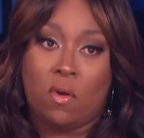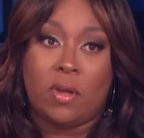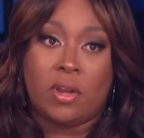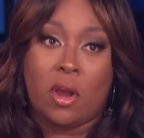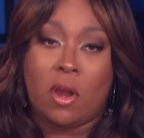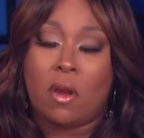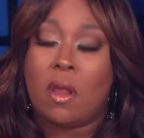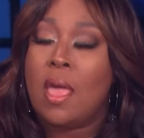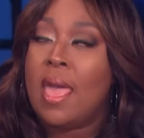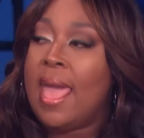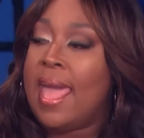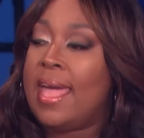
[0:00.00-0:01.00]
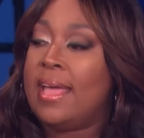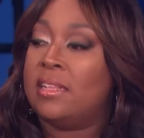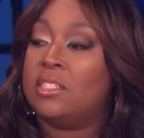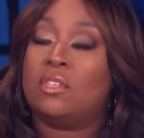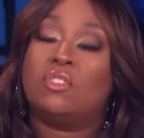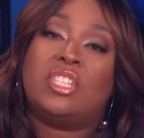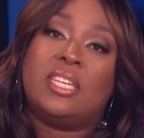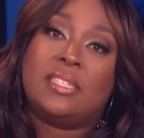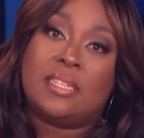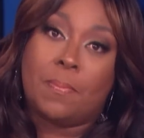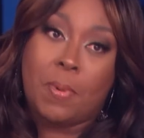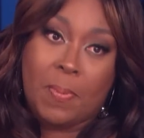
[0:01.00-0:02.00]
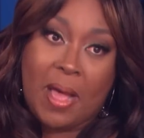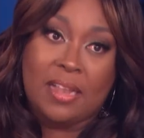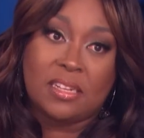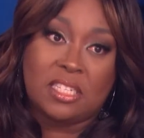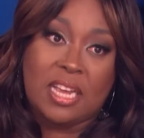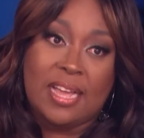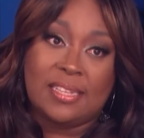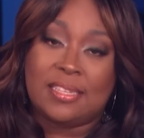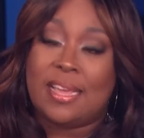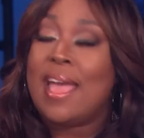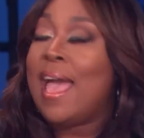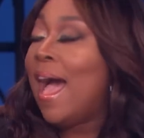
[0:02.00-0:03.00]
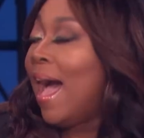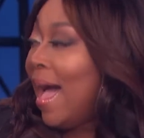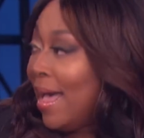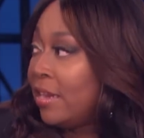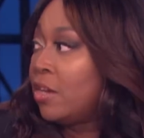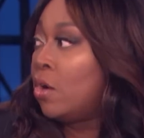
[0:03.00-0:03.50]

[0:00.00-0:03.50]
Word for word: on her. Yeah. And so she ended up apologizing. I